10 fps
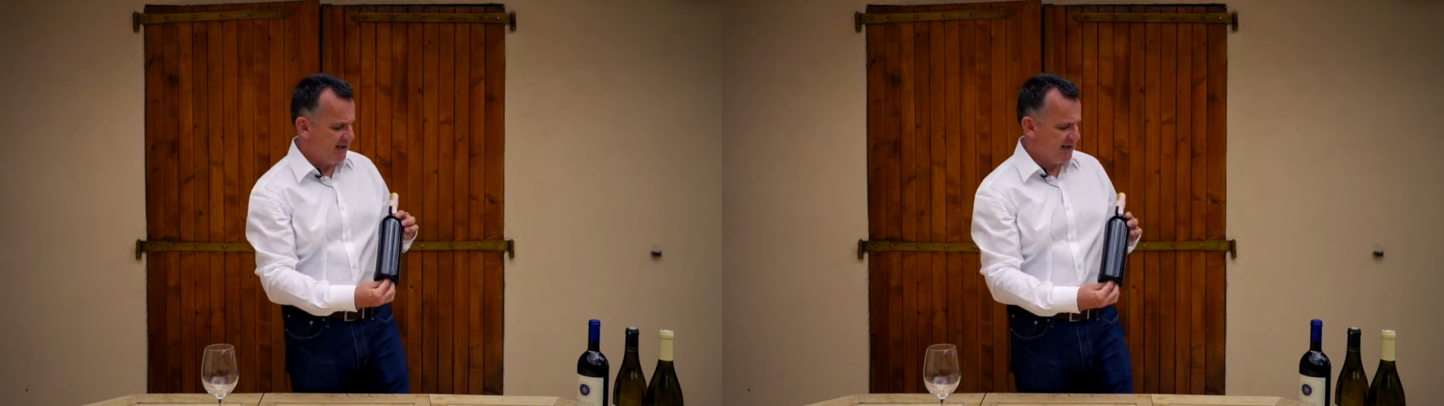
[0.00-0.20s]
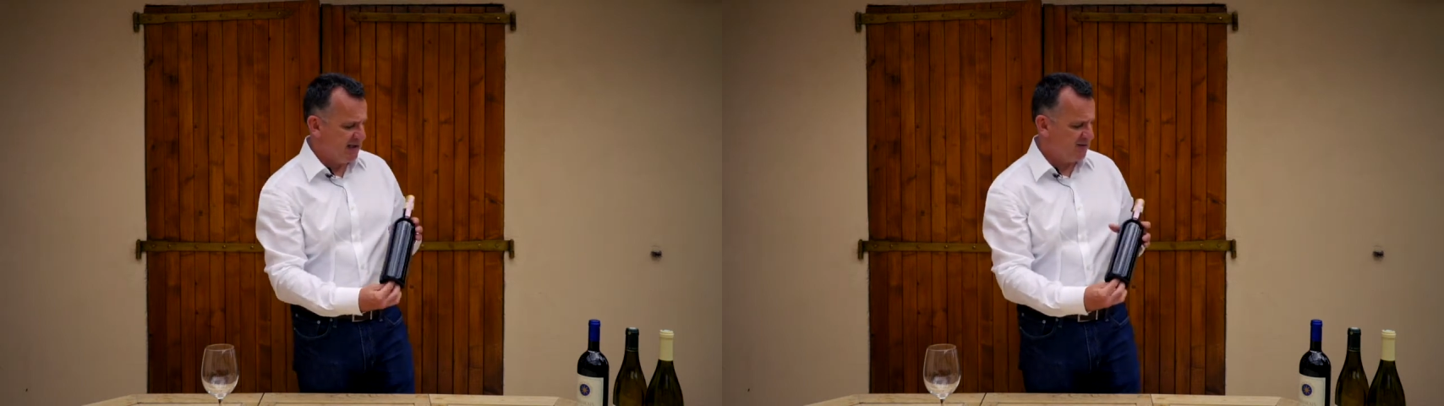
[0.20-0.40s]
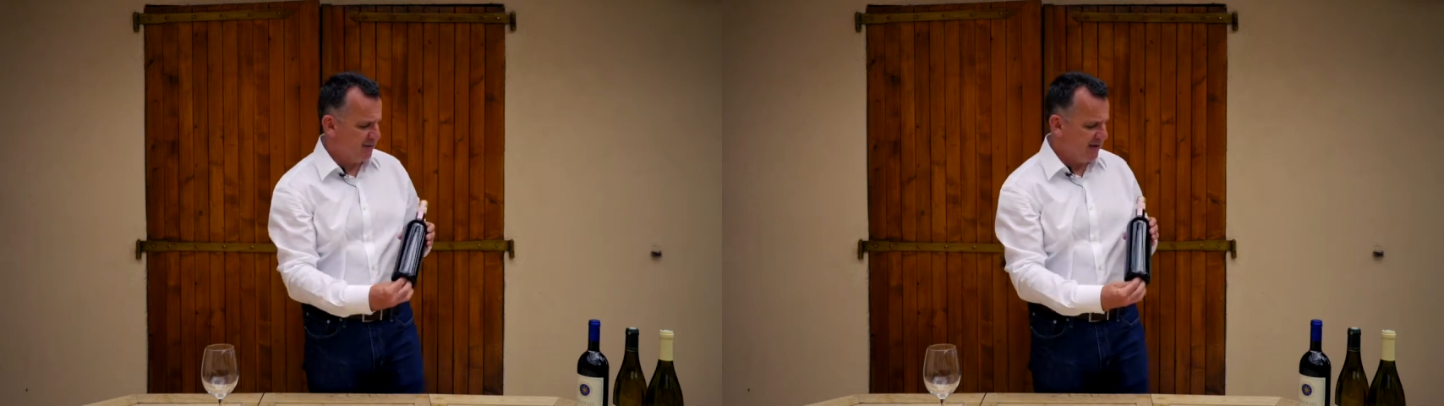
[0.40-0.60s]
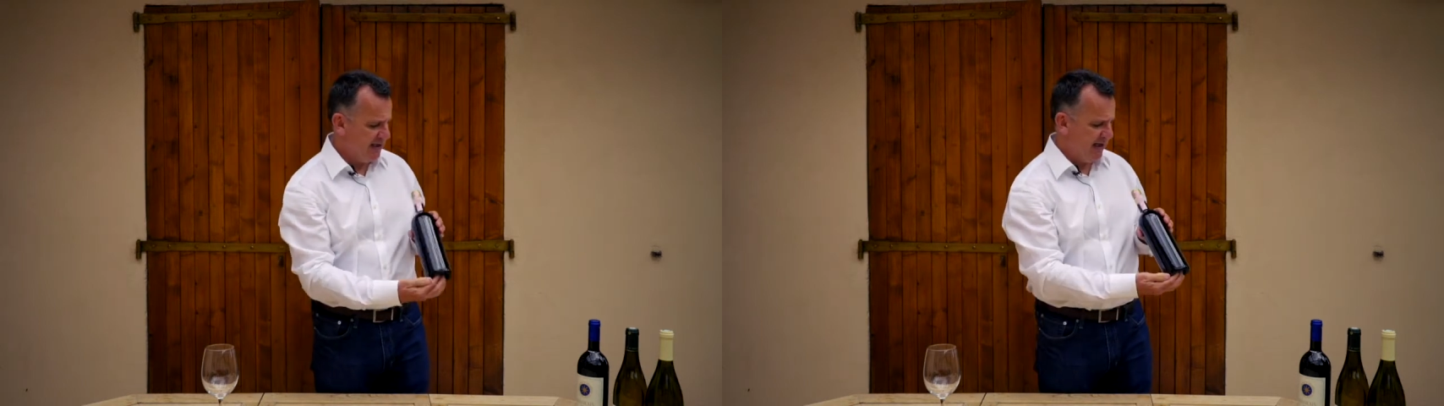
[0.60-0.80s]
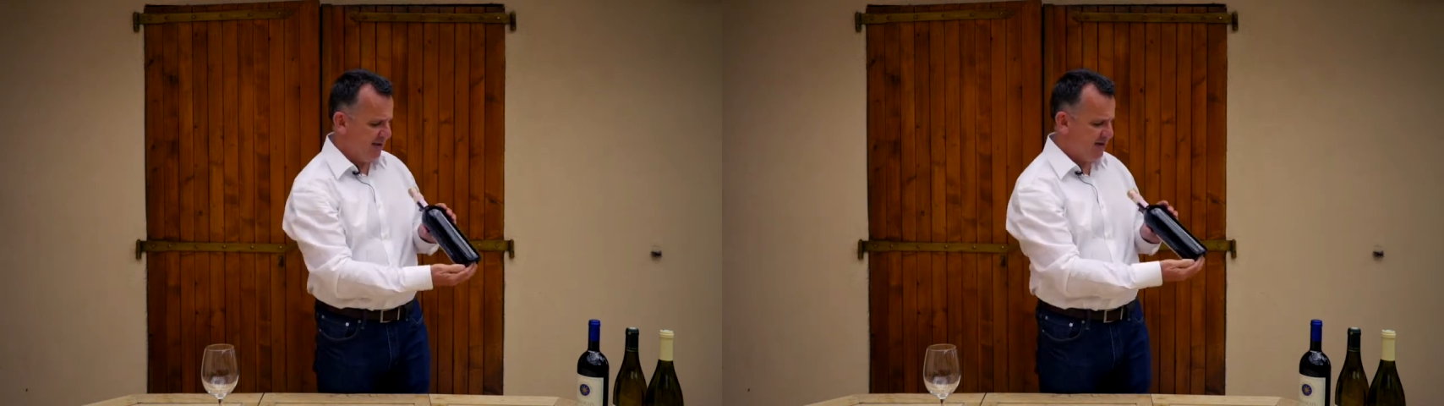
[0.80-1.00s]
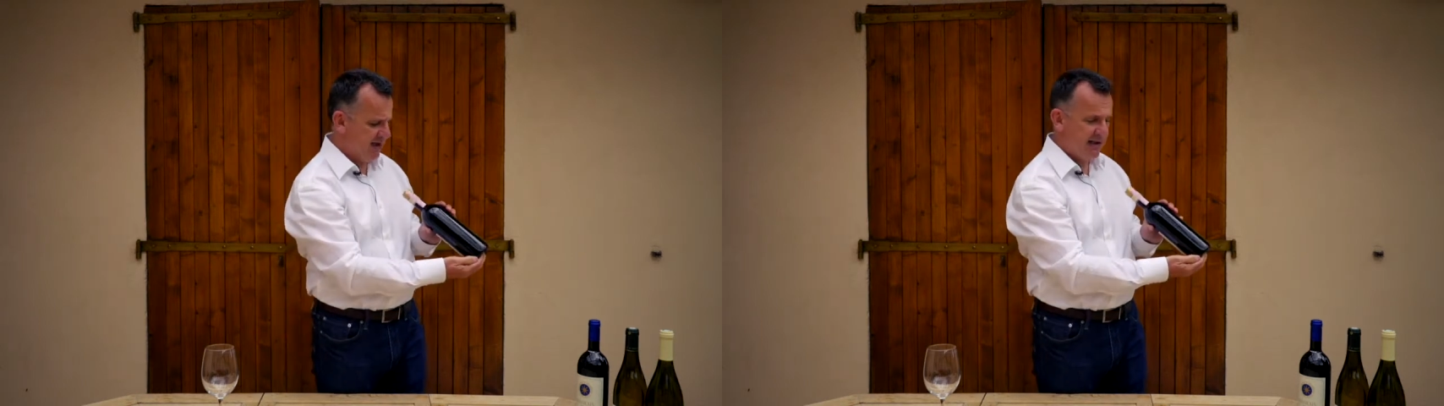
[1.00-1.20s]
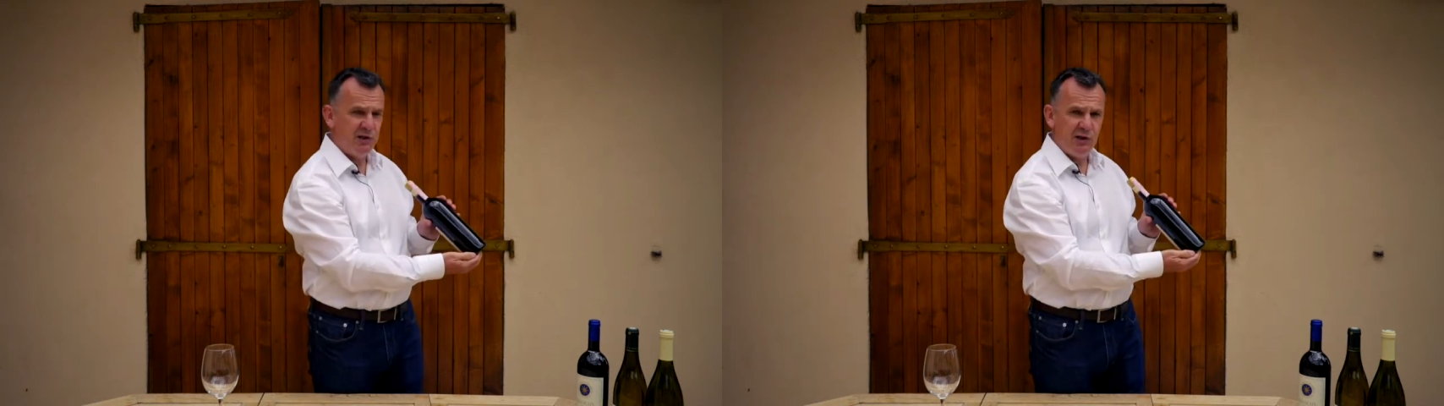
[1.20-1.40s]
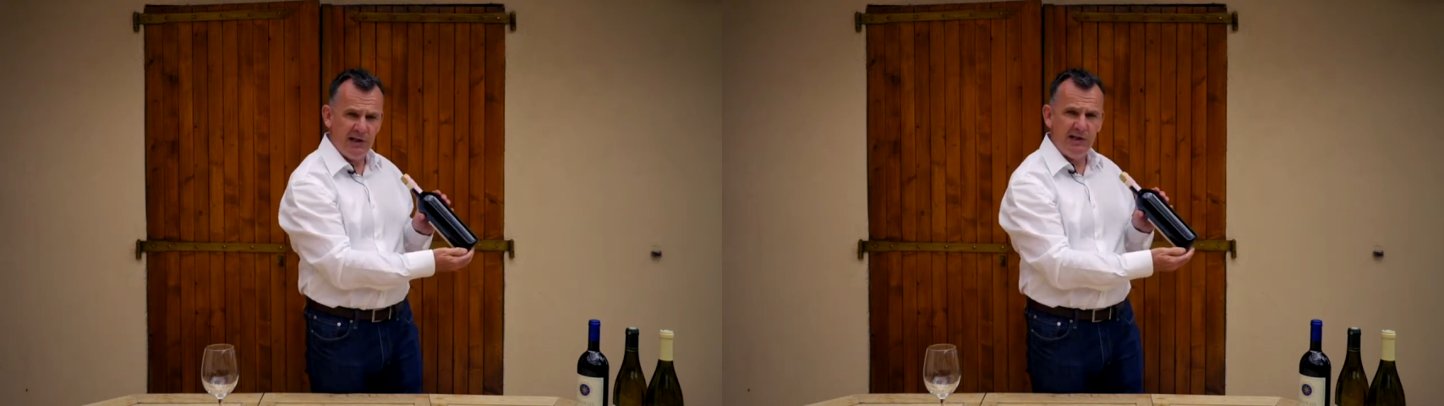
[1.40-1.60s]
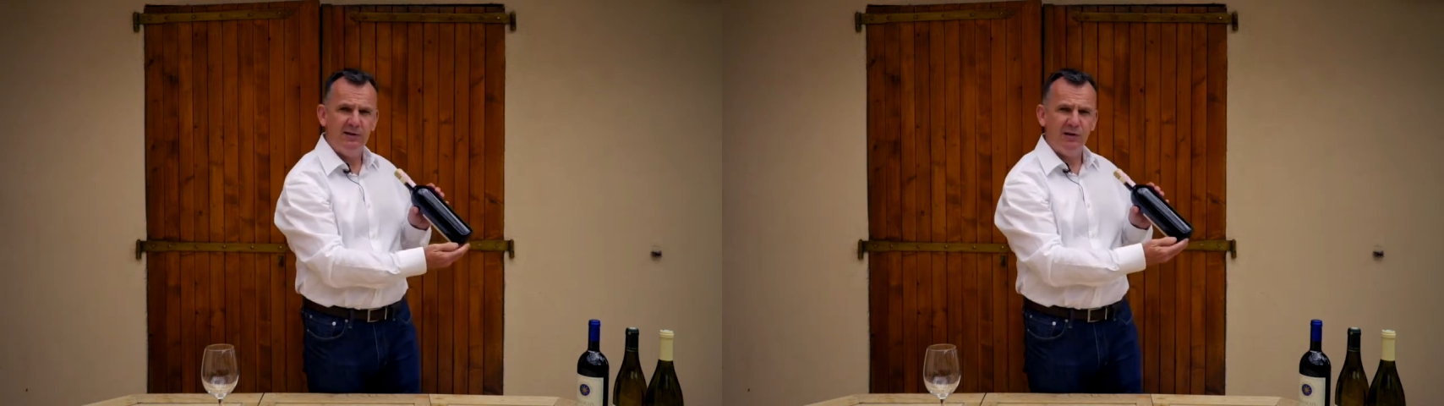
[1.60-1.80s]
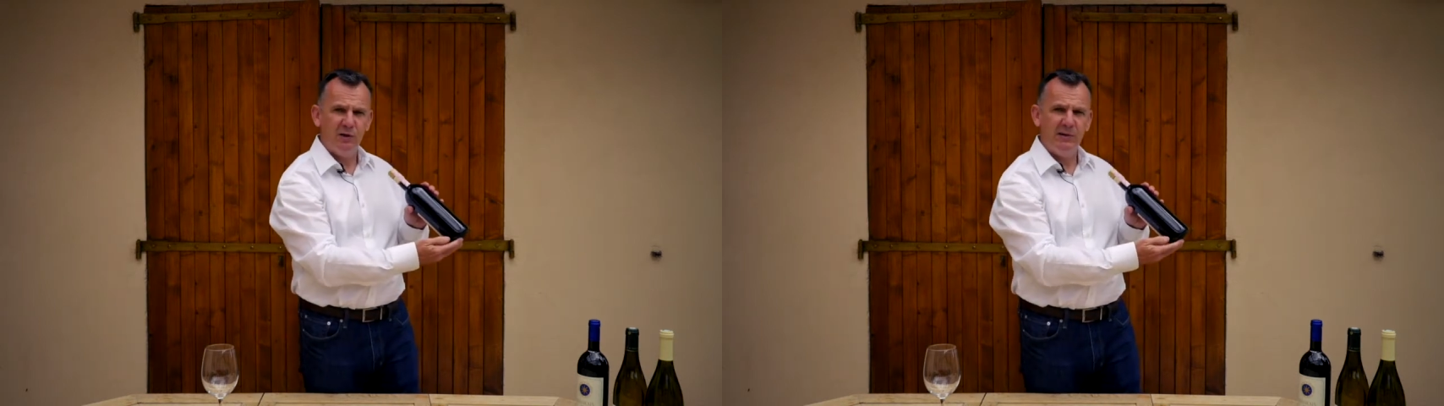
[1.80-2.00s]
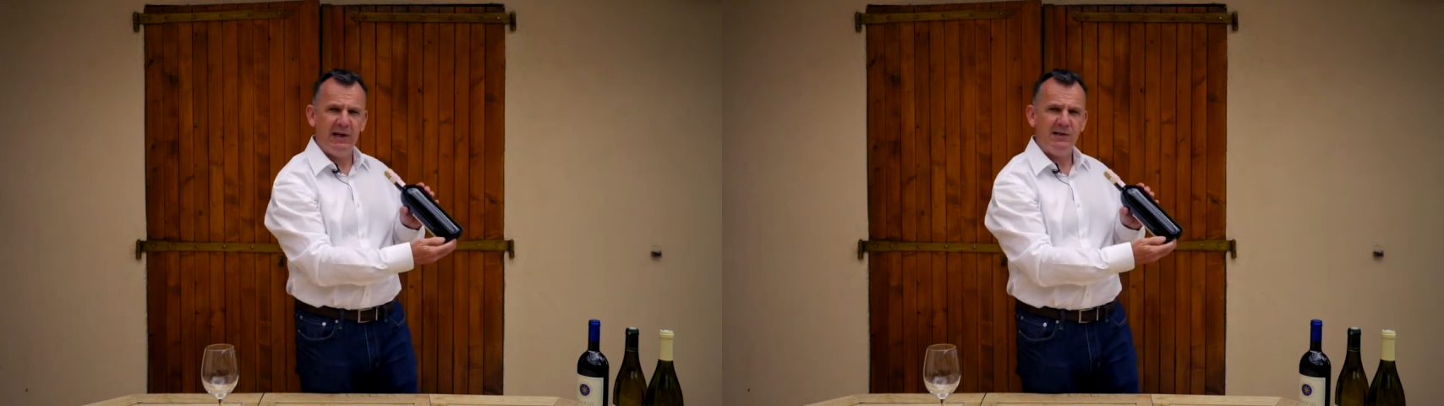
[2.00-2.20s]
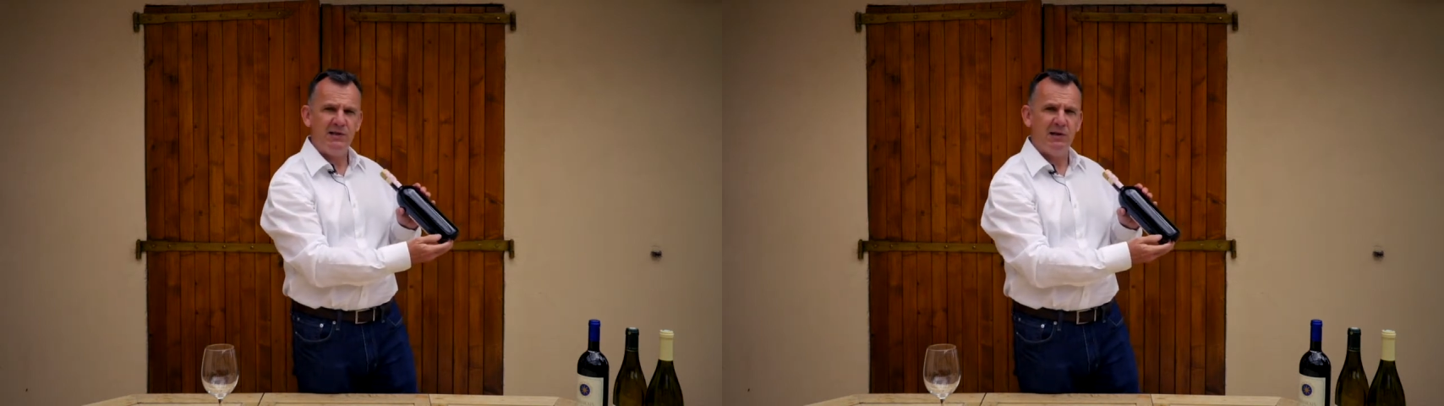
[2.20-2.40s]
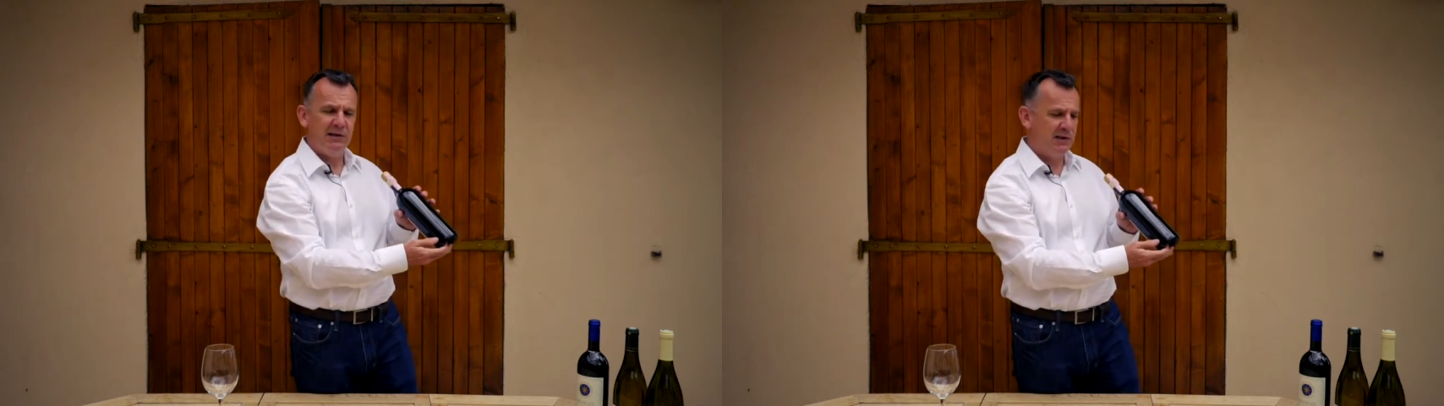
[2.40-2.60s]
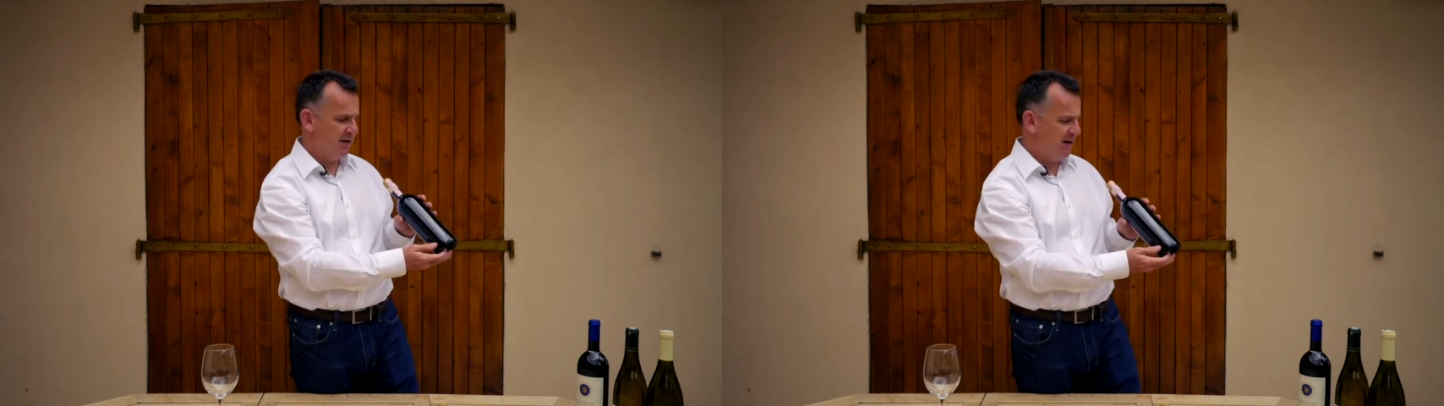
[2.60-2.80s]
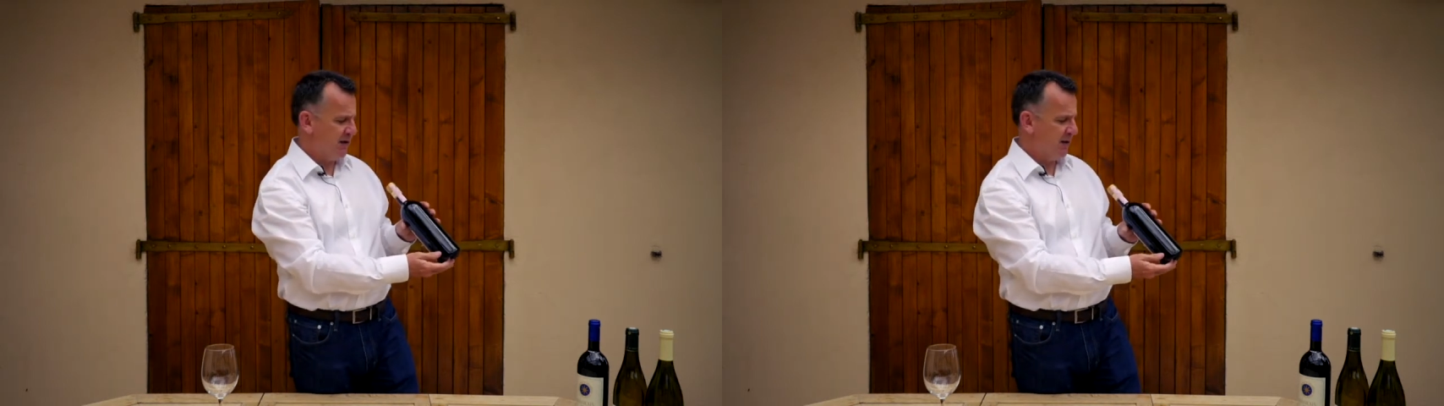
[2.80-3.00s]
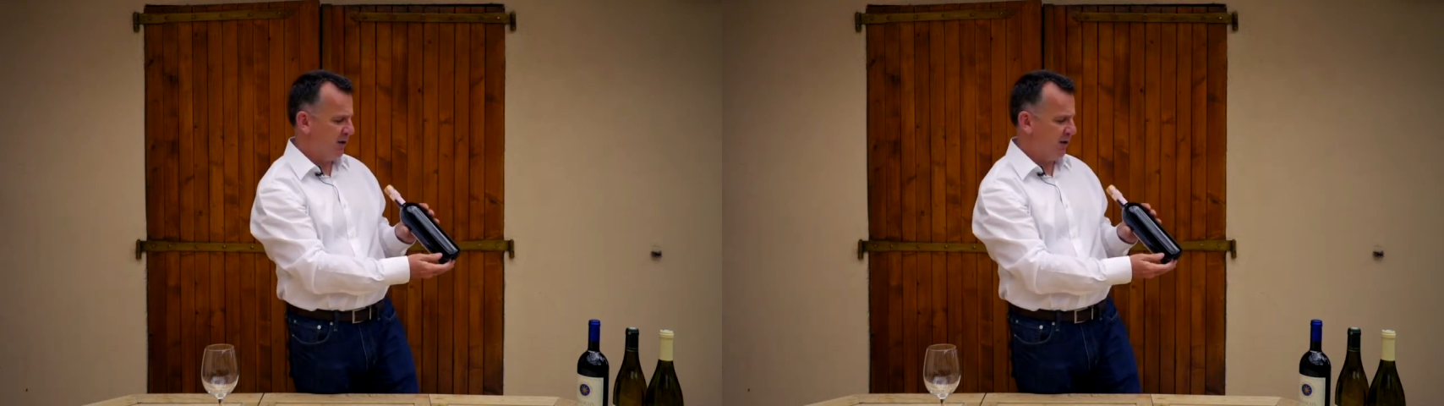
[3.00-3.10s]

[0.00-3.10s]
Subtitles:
this is from the DOCG, Denominazione d'Origine